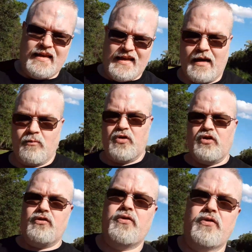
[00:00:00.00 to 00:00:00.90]
It got
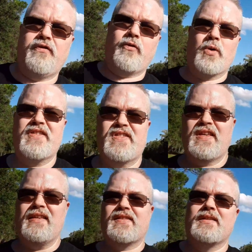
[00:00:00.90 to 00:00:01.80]
renewed through the fourth
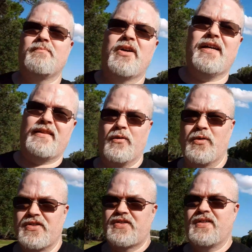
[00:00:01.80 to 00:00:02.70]
season, but there
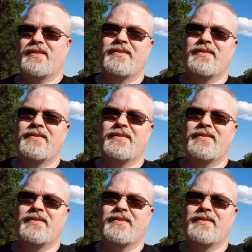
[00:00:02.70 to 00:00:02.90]
was